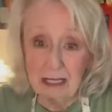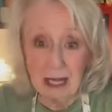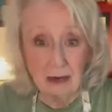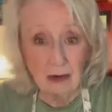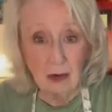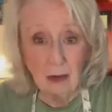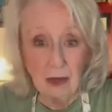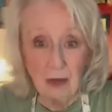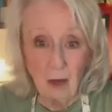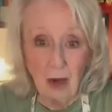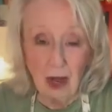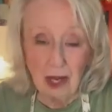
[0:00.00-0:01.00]
I throw them in the
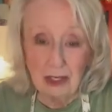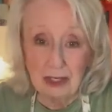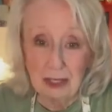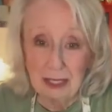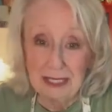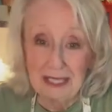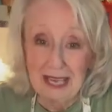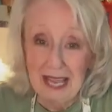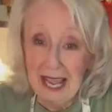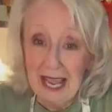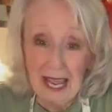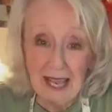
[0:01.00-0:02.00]
wash,
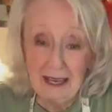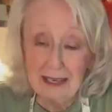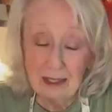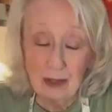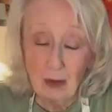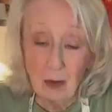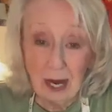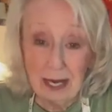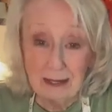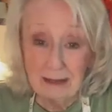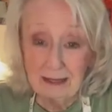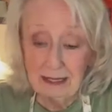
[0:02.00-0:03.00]
and it's
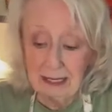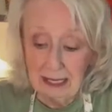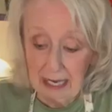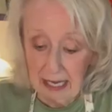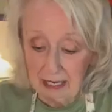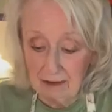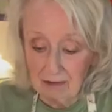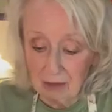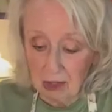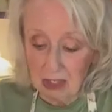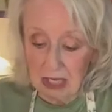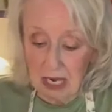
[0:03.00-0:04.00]
great. And the
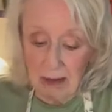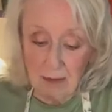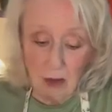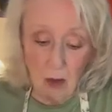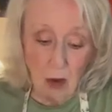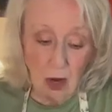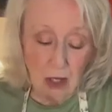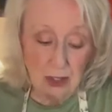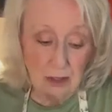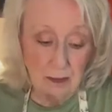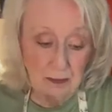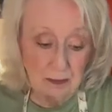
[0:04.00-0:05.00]
first time you wash
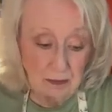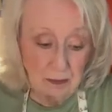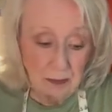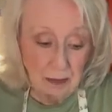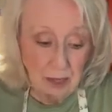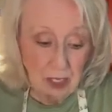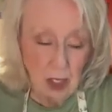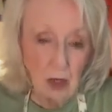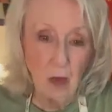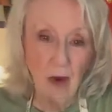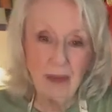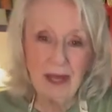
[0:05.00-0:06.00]
them, you
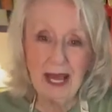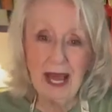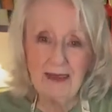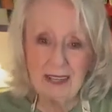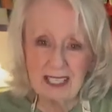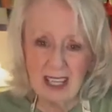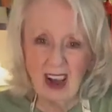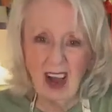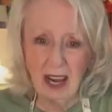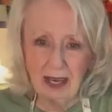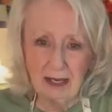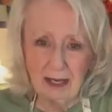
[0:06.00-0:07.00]
want the kind that's
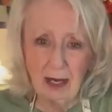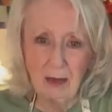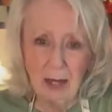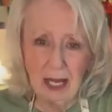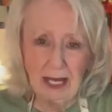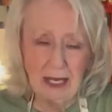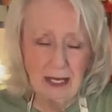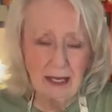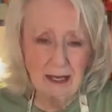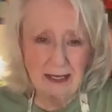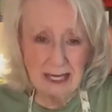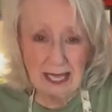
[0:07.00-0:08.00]
cotton, okay?
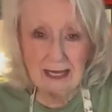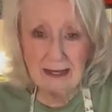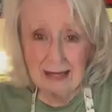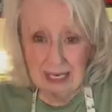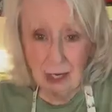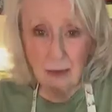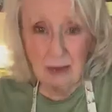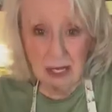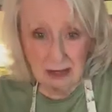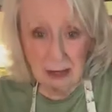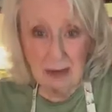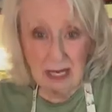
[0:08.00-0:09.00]
Because they're
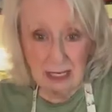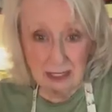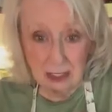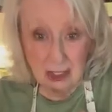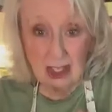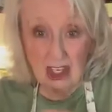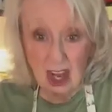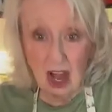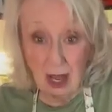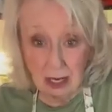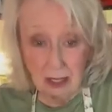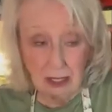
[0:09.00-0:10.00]
the best, just
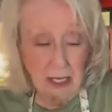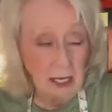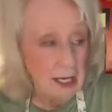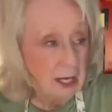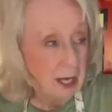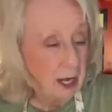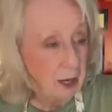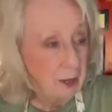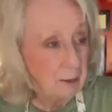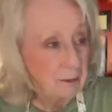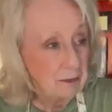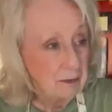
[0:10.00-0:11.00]
cotton.
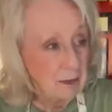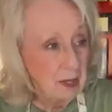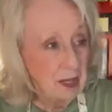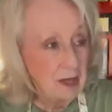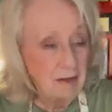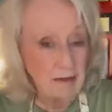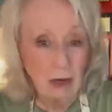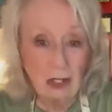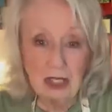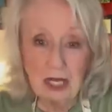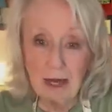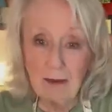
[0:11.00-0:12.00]
The
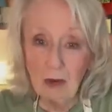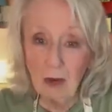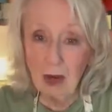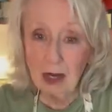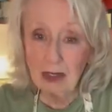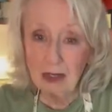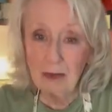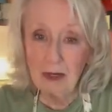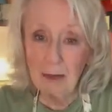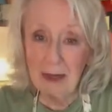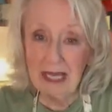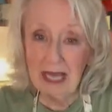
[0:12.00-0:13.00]
first time you wash them, they'll
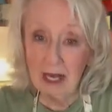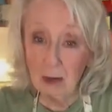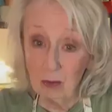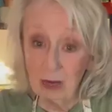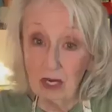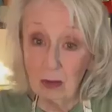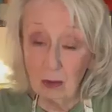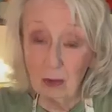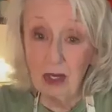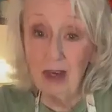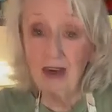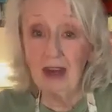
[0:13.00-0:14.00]
be kind of wrinkled
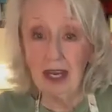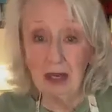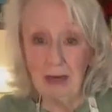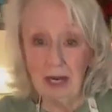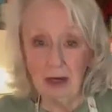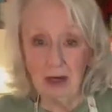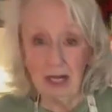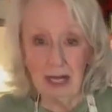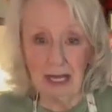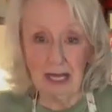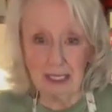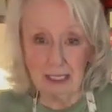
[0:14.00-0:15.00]
when you take them out. You got to
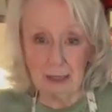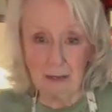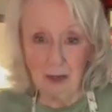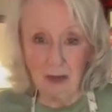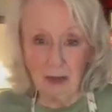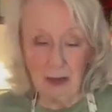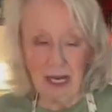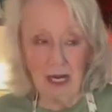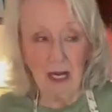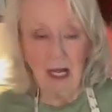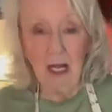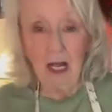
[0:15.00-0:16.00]
kind of smooth them out.
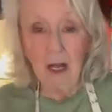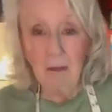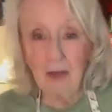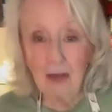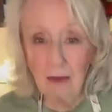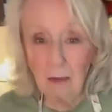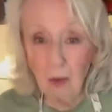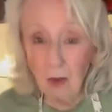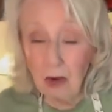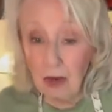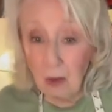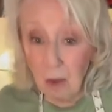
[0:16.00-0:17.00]
But the more
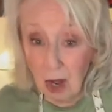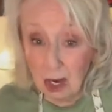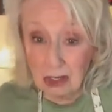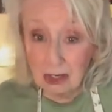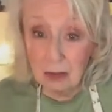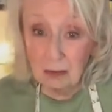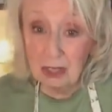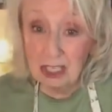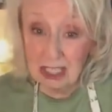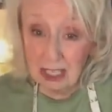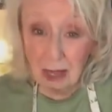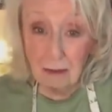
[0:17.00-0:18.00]
you wash them, the
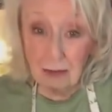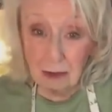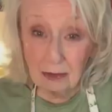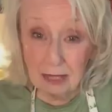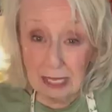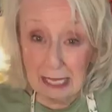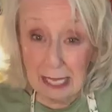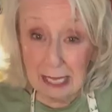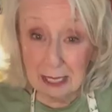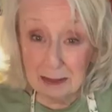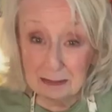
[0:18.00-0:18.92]
softer they get.